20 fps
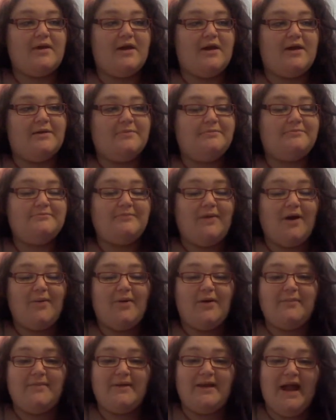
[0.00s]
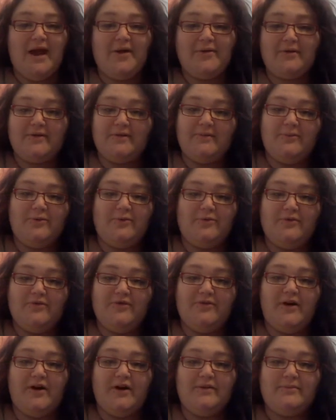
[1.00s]
I won't be counting them all the
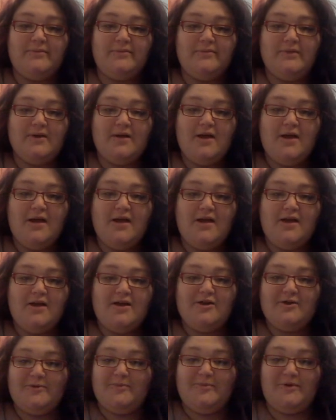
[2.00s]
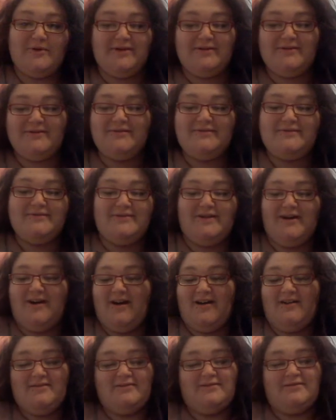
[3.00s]
time, but
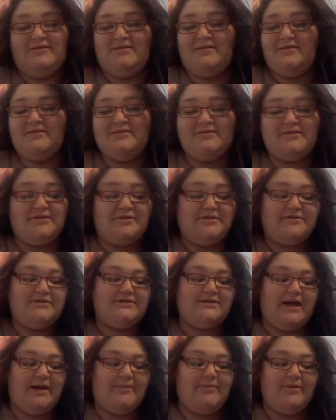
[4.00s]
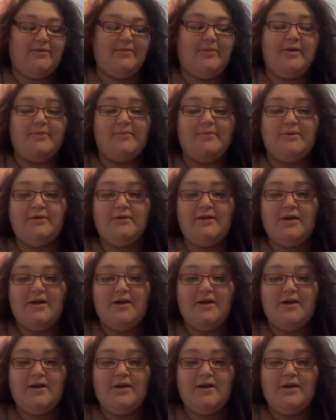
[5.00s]
I just am at the moment.